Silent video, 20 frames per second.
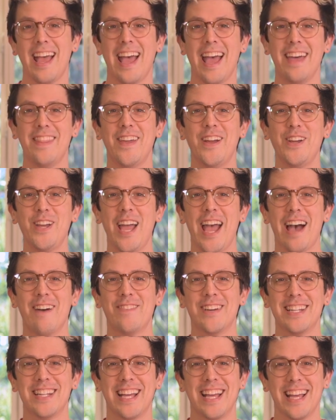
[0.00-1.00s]
And there you have
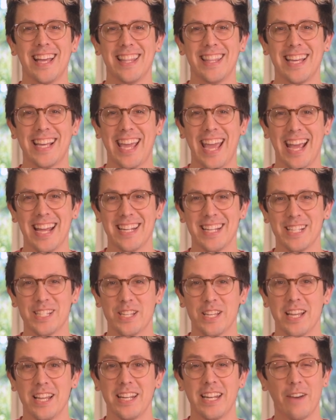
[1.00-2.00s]
it, the Candice.
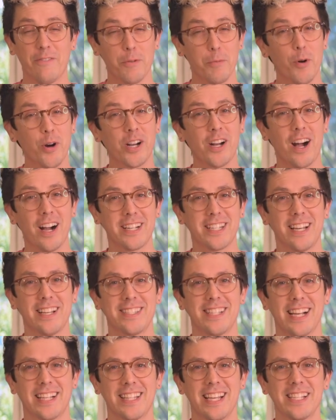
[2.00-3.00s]
Now for more
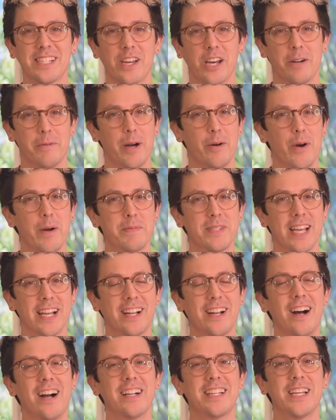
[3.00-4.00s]
cocktails like this, go to my website,
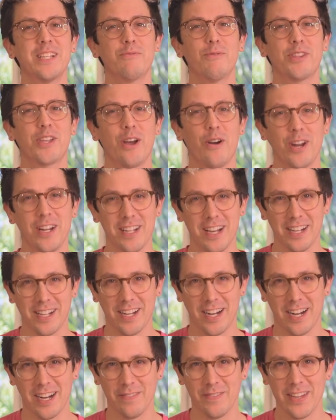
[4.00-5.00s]

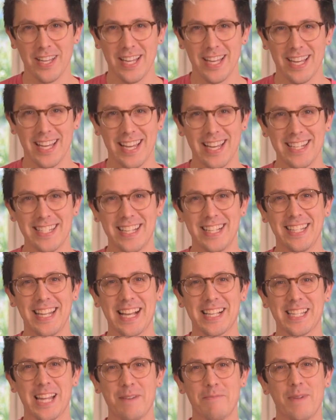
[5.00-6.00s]
cocktailswithcody.com. And until
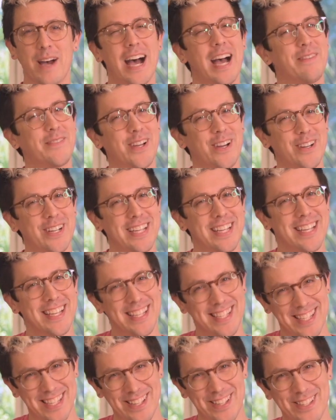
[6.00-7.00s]
next time, I'm Cody.
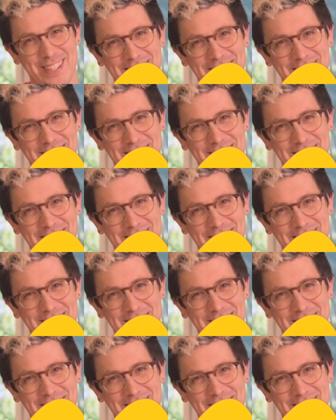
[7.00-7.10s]
See you